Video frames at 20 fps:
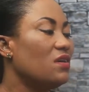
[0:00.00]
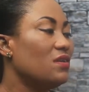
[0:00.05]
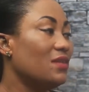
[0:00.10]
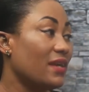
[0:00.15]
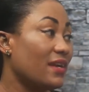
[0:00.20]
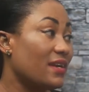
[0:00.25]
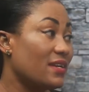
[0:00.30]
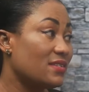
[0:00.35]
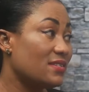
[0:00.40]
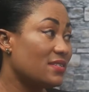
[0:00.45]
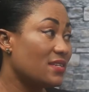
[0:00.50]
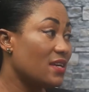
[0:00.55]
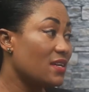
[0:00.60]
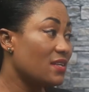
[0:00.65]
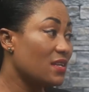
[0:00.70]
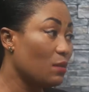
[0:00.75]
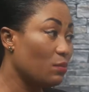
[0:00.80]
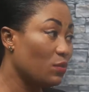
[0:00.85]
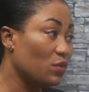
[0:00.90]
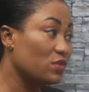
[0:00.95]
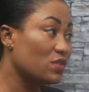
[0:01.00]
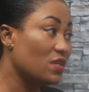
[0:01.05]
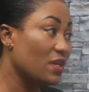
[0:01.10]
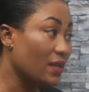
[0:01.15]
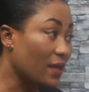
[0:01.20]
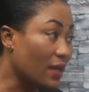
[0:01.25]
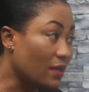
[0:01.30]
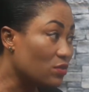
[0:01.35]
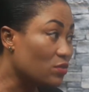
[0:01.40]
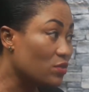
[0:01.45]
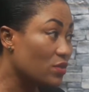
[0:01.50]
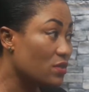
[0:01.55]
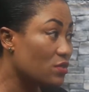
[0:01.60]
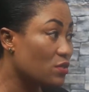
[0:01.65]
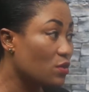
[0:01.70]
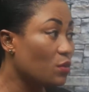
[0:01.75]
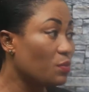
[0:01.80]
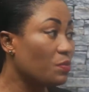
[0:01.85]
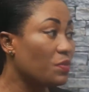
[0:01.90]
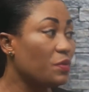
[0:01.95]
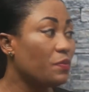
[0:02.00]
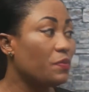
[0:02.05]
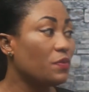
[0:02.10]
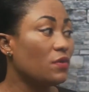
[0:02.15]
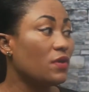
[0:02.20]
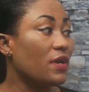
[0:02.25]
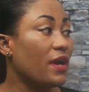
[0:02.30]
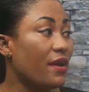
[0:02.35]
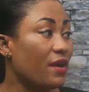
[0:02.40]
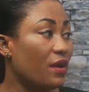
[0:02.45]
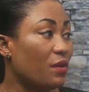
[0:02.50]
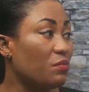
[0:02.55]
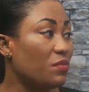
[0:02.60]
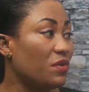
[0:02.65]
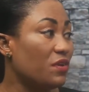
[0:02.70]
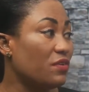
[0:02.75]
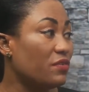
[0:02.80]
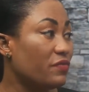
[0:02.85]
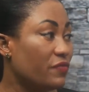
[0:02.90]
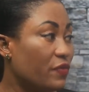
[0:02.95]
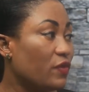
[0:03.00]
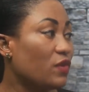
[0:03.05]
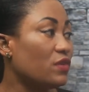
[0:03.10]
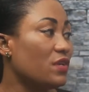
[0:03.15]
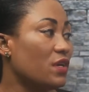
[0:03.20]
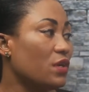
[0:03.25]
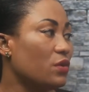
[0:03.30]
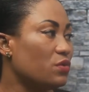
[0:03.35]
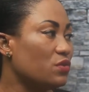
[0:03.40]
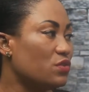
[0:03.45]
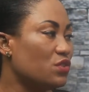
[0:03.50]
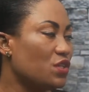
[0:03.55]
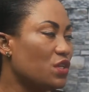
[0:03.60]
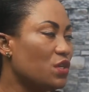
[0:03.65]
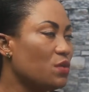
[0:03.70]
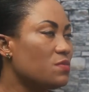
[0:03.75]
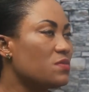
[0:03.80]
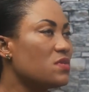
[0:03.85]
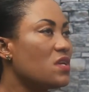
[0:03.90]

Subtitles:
like I said, I'm also an actress, so people hire me for their own jobs.